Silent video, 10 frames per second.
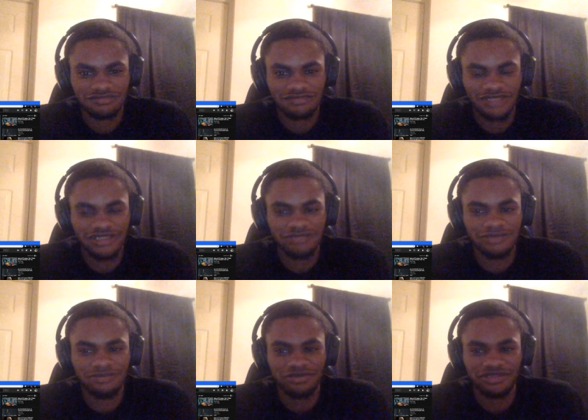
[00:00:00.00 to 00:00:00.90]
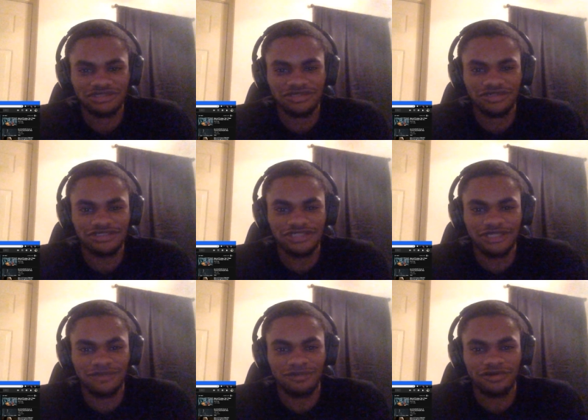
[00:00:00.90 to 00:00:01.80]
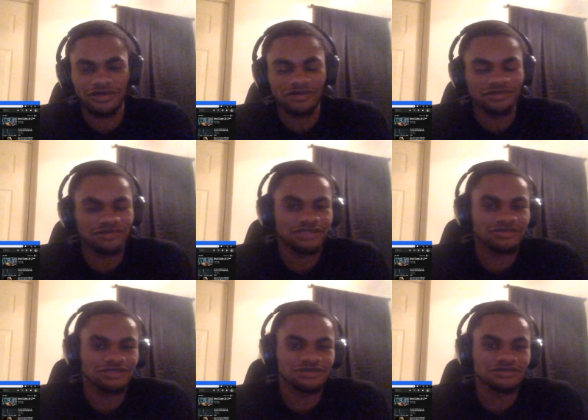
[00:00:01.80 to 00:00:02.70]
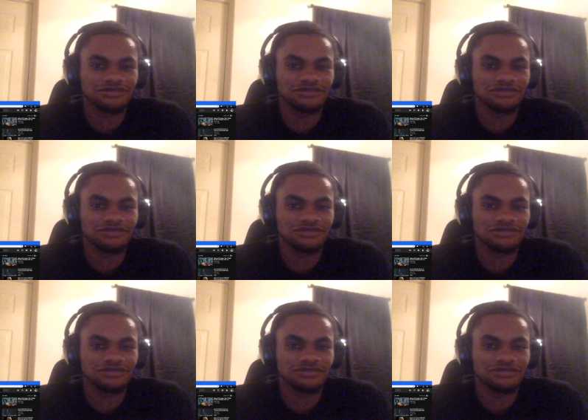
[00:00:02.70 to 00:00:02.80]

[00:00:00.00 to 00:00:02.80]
That couldn't be Bran Stark because he can't walk. I don't know who that'd be.